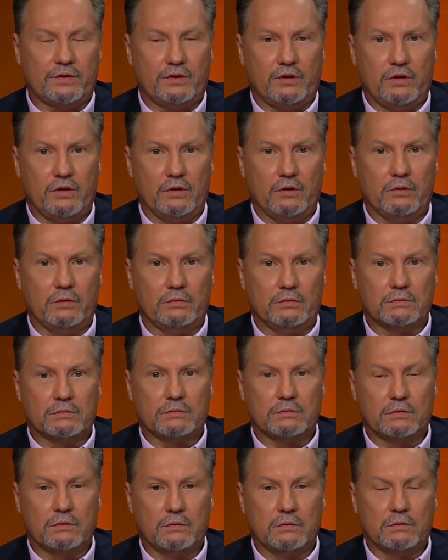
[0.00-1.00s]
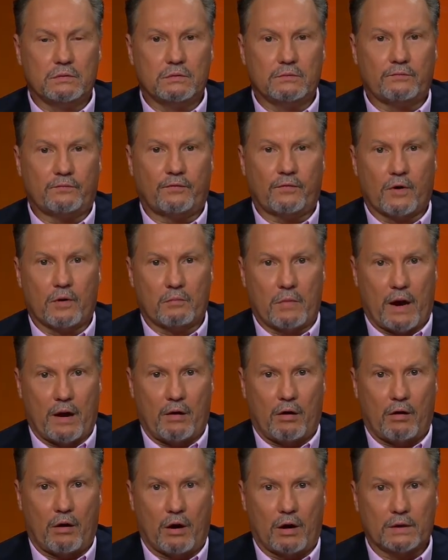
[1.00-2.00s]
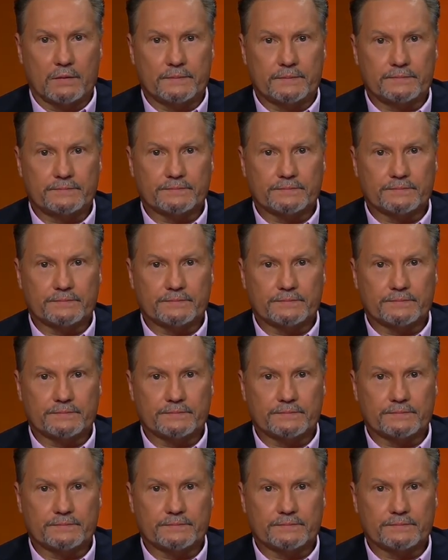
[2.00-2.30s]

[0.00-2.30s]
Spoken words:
to you from my heart.